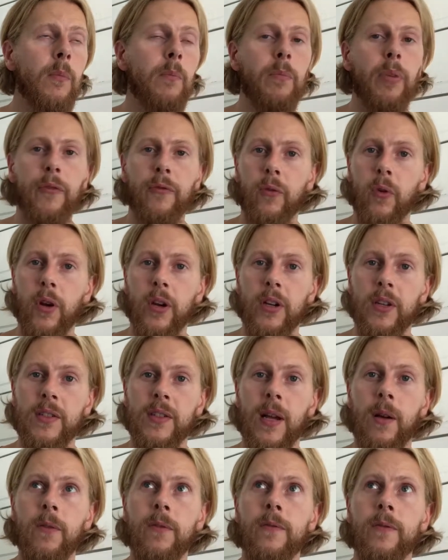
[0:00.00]
before
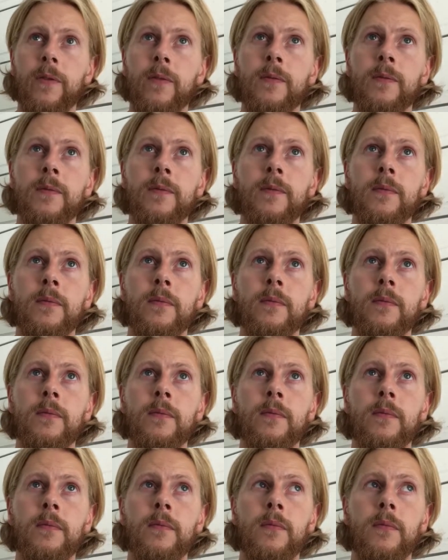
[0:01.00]
yourself,
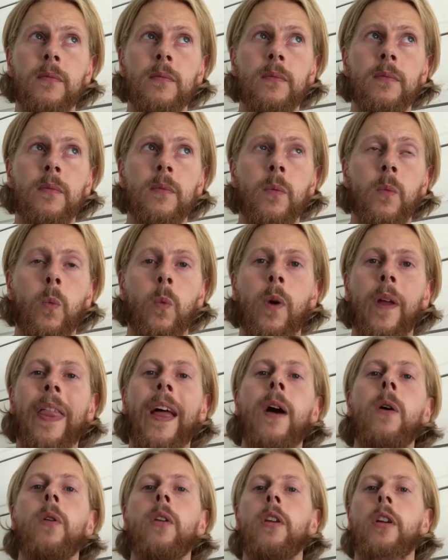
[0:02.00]
without